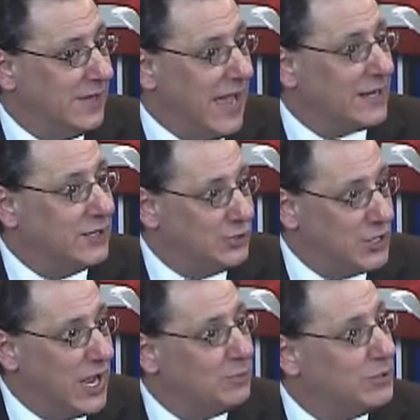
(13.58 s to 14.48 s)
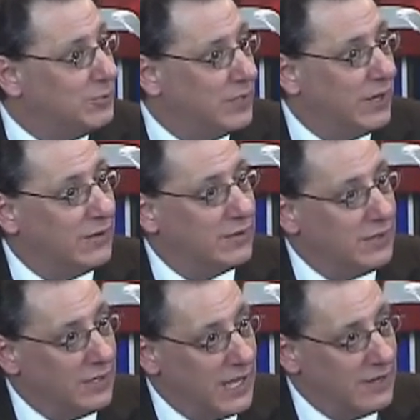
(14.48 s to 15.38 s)
acting job to another.
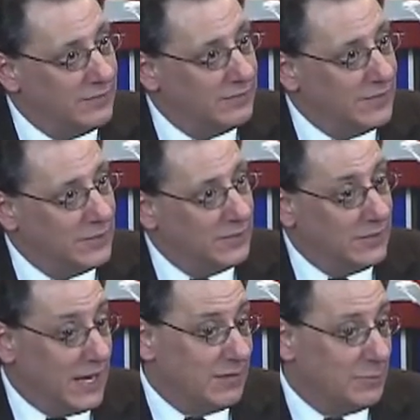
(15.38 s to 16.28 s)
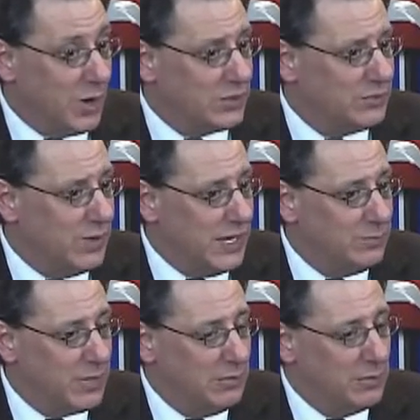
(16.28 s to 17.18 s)
A lot of Mark
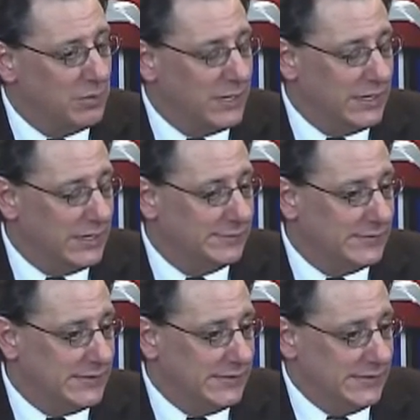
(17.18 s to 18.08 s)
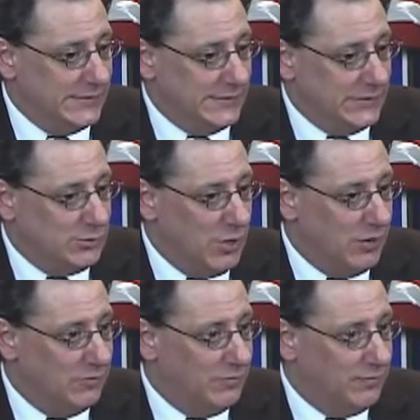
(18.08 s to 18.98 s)
Twain, probably
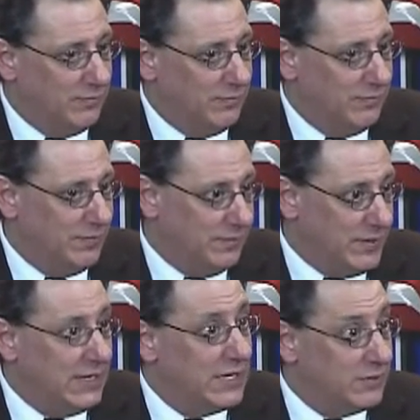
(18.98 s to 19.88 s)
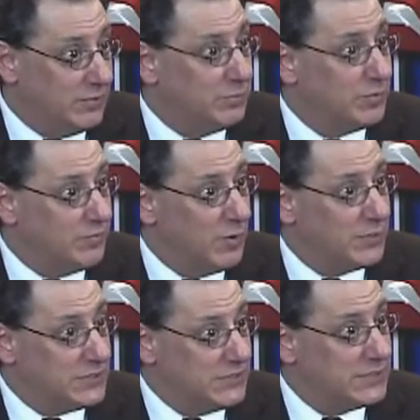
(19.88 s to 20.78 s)
1,500
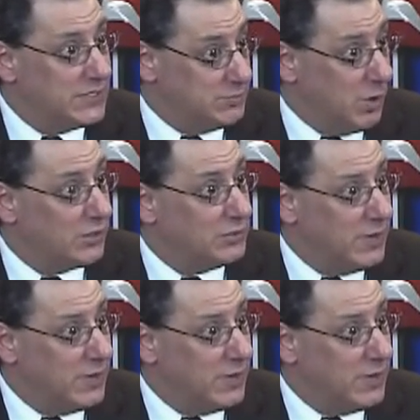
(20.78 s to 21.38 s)
performances as Mark